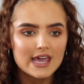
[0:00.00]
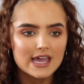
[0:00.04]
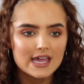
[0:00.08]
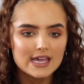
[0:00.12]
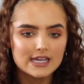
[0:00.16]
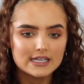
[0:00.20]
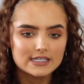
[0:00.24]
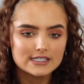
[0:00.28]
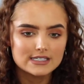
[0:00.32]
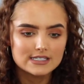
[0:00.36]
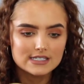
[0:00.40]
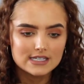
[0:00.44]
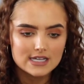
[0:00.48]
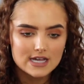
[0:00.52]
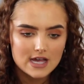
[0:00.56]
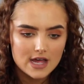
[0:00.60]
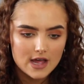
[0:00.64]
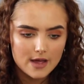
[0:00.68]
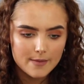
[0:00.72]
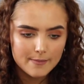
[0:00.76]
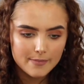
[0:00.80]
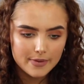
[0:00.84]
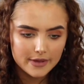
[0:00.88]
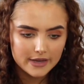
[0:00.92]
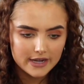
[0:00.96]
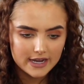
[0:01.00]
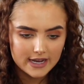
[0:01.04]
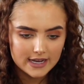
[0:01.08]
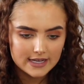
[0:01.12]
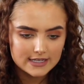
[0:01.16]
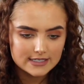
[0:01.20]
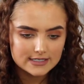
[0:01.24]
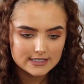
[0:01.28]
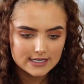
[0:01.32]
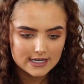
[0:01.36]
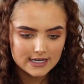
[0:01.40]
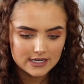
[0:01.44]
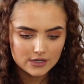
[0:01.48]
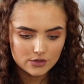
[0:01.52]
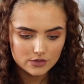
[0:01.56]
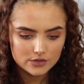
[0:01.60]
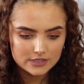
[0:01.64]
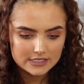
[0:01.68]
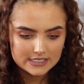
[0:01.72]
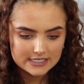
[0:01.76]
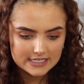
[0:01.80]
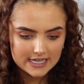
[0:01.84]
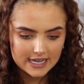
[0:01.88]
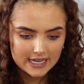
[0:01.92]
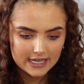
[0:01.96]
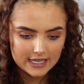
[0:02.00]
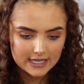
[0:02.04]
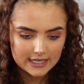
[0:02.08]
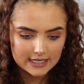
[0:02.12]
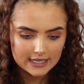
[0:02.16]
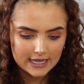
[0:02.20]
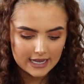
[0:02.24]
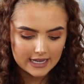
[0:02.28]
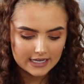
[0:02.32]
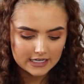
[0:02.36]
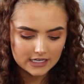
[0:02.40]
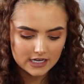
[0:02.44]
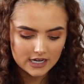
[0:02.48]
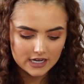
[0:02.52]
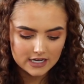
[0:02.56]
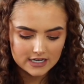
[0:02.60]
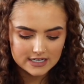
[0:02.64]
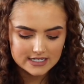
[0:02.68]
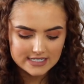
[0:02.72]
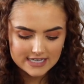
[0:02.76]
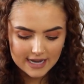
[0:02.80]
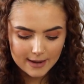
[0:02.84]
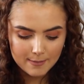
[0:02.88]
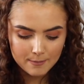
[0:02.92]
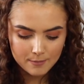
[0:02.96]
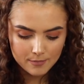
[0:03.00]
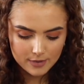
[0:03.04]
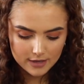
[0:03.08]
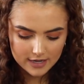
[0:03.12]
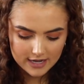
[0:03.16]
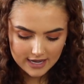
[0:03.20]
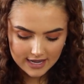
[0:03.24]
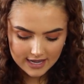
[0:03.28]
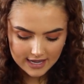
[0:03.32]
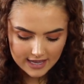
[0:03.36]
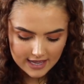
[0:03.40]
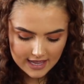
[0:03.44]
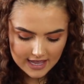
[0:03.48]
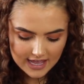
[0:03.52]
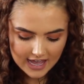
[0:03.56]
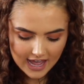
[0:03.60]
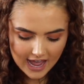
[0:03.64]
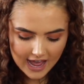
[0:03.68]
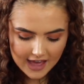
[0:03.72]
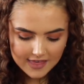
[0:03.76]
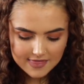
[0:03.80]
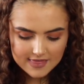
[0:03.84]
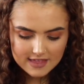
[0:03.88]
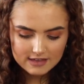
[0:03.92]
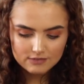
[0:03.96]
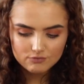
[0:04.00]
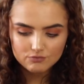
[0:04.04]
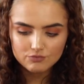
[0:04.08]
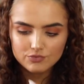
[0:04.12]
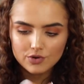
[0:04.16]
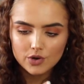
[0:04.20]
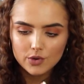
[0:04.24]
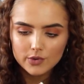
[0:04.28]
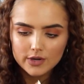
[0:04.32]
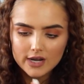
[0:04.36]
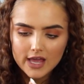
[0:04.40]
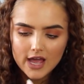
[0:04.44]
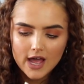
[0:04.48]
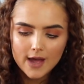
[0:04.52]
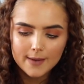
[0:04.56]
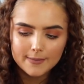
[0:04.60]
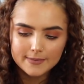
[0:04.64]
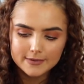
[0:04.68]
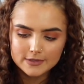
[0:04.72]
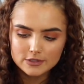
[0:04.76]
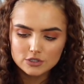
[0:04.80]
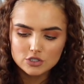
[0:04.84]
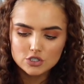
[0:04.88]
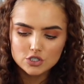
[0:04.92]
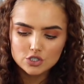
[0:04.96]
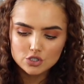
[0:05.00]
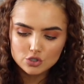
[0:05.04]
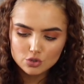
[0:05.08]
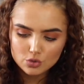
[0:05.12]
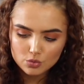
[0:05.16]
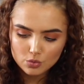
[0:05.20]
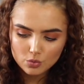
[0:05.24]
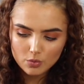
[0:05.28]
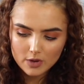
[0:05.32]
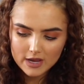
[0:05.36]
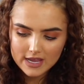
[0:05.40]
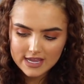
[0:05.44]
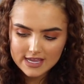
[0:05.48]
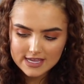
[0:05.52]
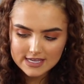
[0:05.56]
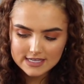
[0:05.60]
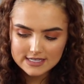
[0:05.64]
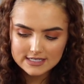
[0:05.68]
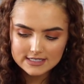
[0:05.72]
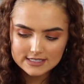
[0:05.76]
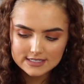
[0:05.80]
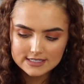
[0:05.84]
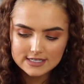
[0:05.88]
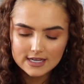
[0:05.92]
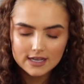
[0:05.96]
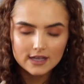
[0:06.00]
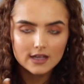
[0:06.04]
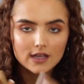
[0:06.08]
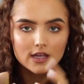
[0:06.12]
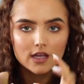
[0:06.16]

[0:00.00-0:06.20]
is to put it in your sink and kind of dampen it, and then roll it up and squeeze